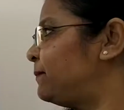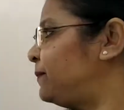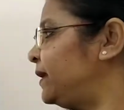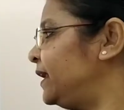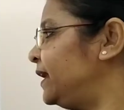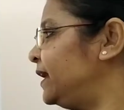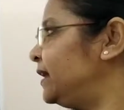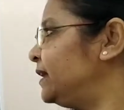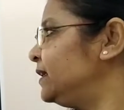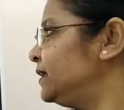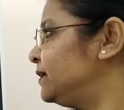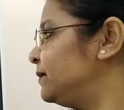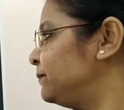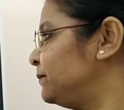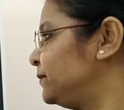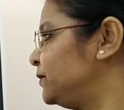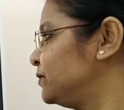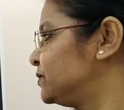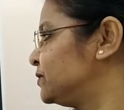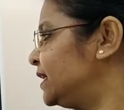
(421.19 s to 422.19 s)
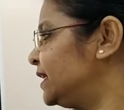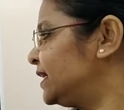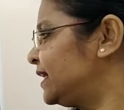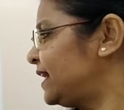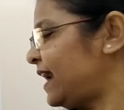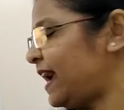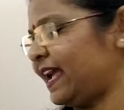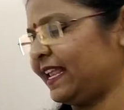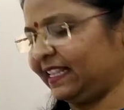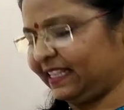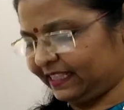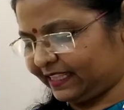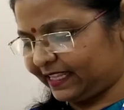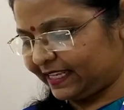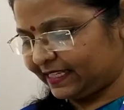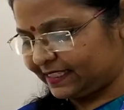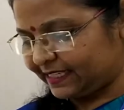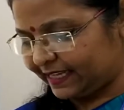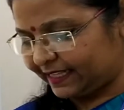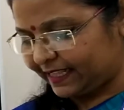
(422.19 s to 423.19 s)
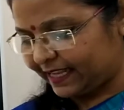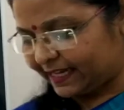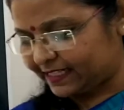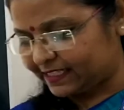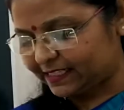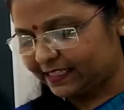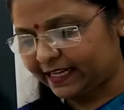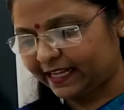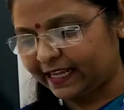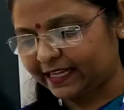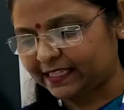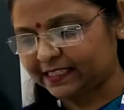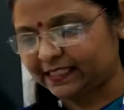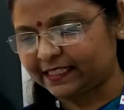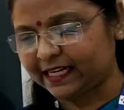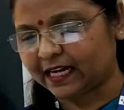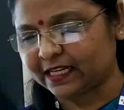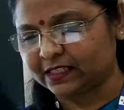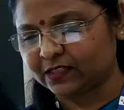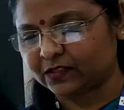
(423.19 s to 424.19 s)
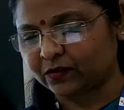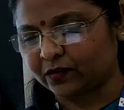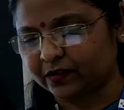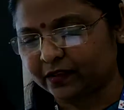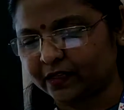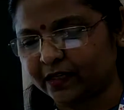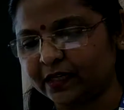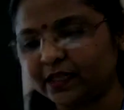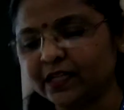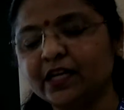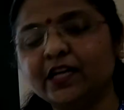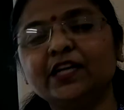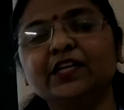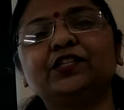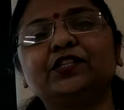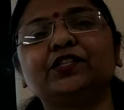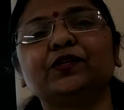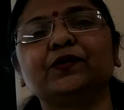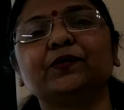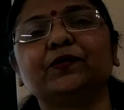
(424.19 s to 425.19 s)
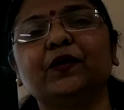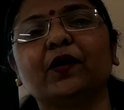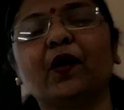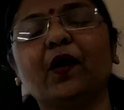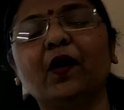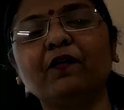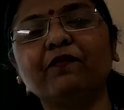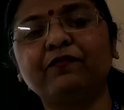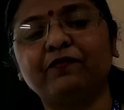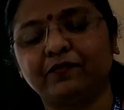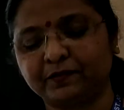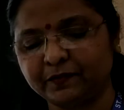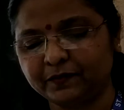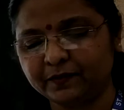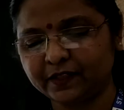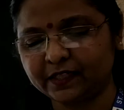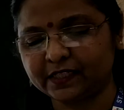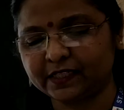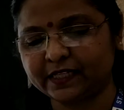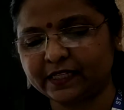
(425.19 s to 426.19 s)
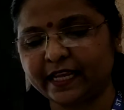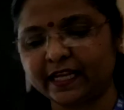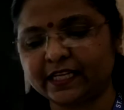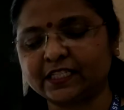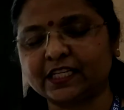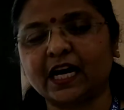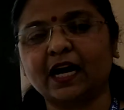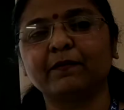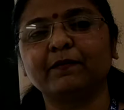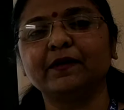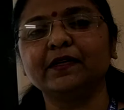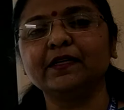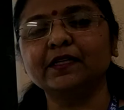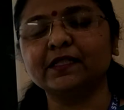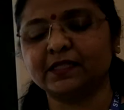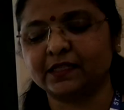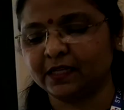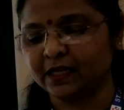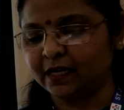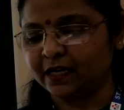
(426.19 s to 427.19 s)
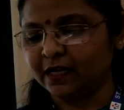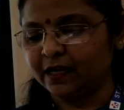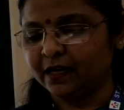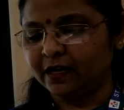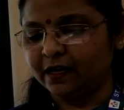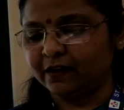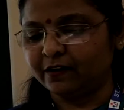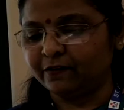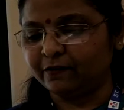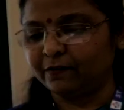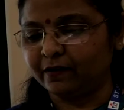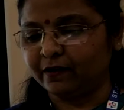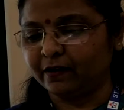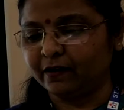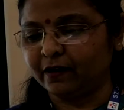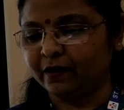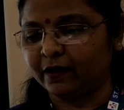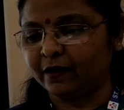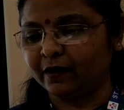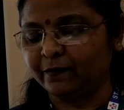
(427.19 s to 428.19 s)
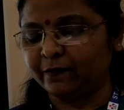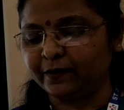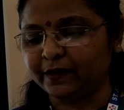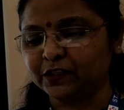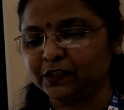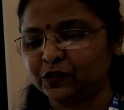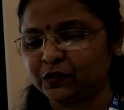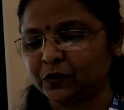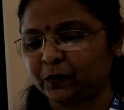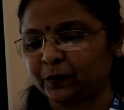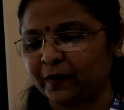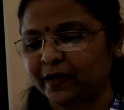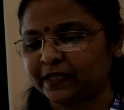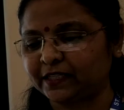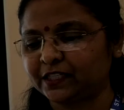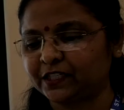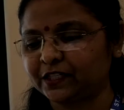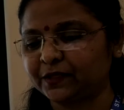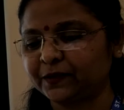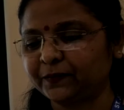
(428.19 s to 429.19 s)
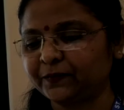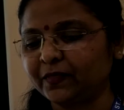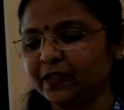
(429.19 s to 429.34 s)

play music and they say that snakes dance on the tune of snake charmers instrument.